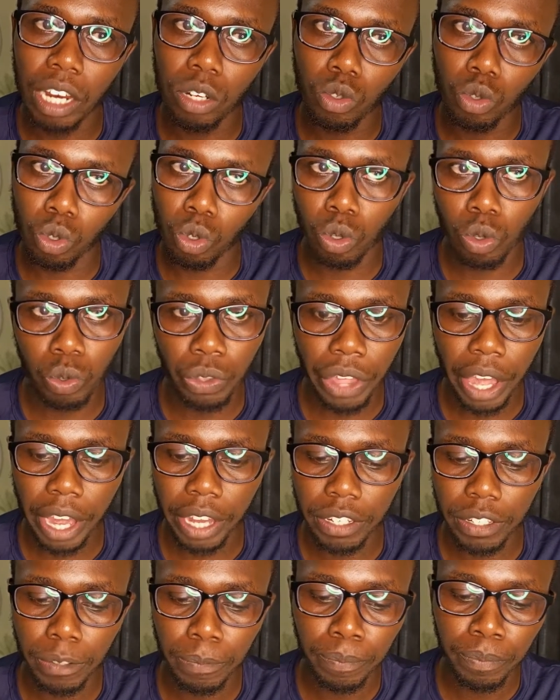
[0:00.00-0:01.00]
to do that.
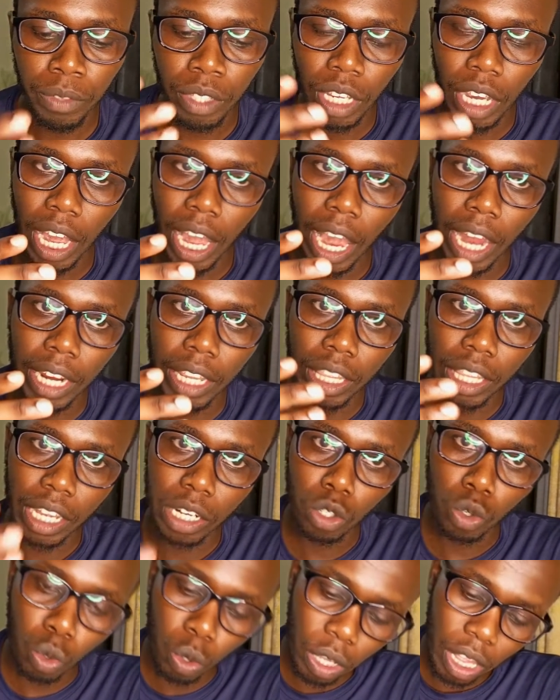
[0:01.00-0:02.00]
And the
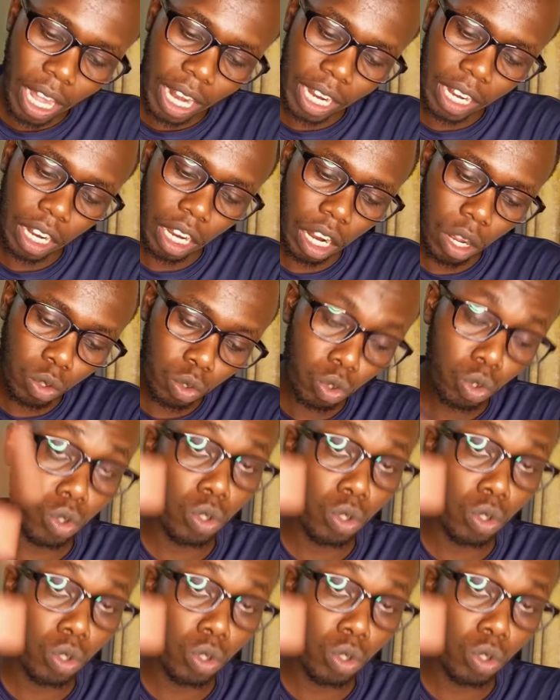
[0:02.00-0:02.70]
tool that allows you to